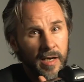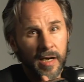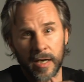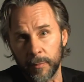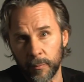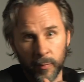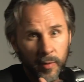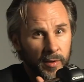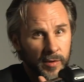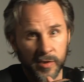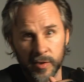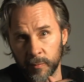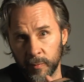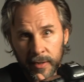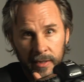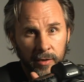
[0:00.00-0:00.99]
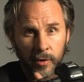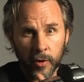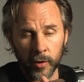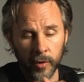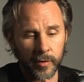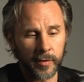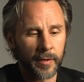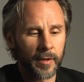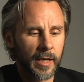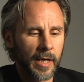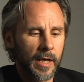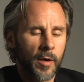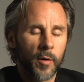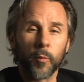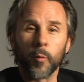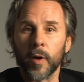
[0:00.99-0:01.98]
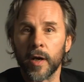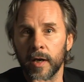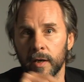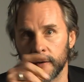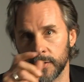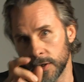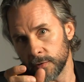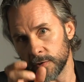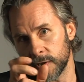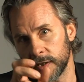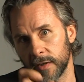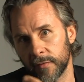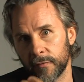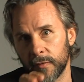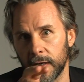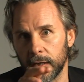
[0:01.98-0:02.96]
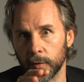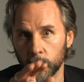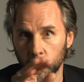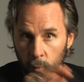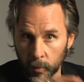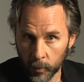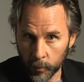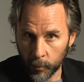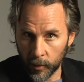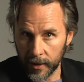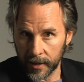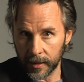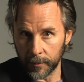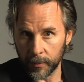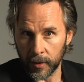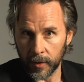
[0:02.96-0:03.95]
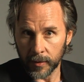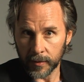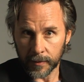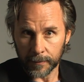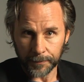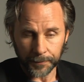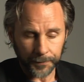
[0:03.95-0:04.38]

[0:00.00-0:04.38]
I possibly could, where usually a file will break apart.